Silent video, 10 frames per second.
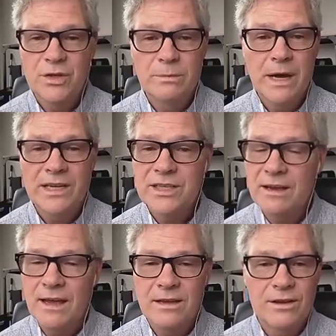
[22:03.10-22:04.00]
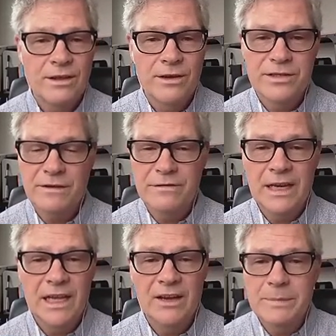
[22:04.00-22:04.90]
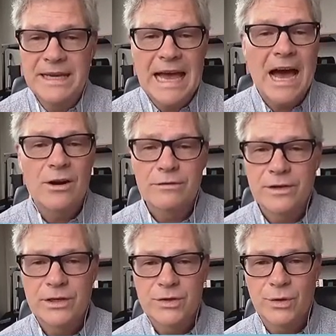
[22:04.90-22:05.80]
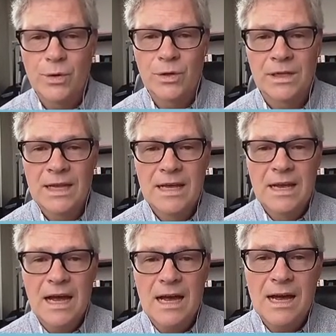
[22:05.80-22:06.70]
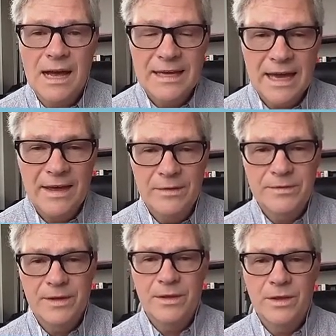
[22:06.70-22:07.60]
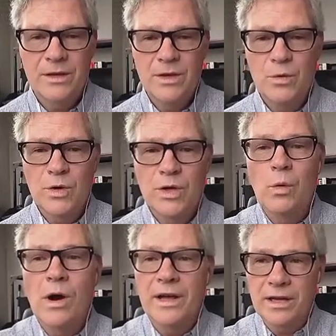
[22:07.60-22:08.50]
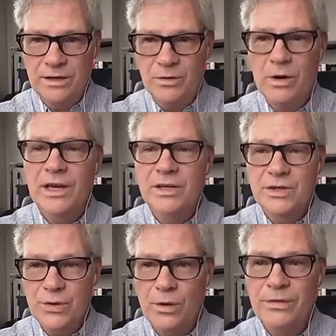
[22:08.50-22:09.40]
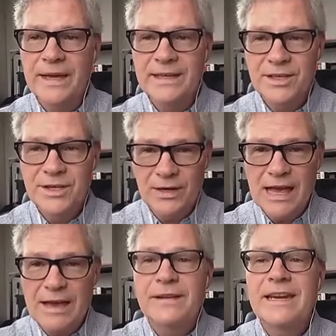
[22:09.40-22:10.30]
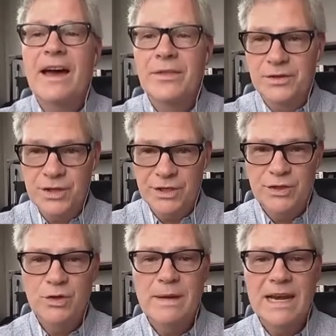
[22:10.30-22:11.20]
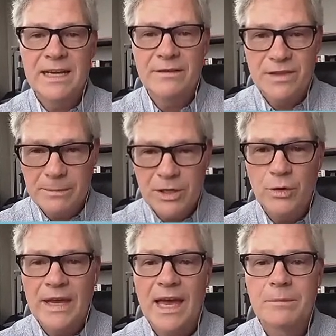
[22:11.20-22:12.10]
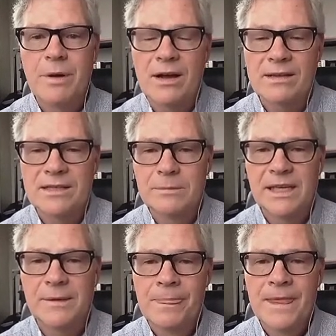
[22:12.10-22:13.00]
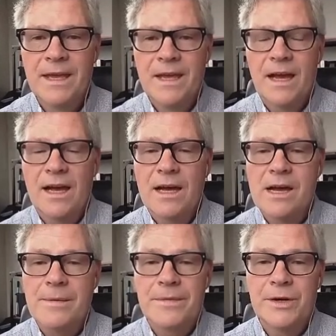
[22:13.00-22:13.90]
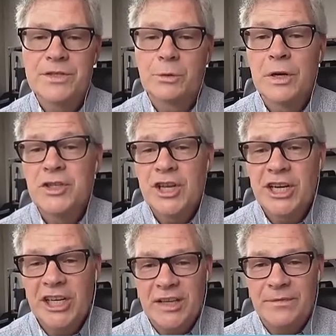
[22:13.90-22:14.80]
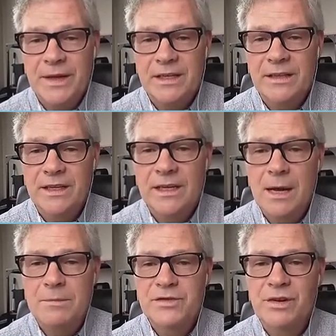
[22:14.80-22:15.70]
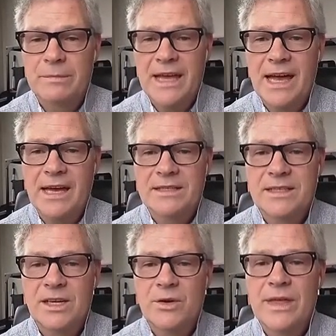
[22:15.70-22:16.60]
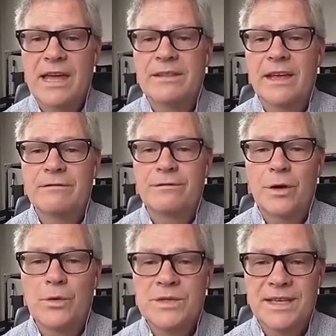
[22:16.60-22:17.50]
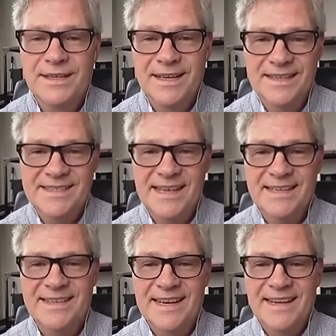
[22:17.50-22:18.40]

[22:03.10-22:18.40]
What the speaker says: too much. There's a feeling of being out of control. Again, that you want to control things in your life, and now there's just too many of them, and you can't possibly. There's a rigidity that comes from that, that frozenness, that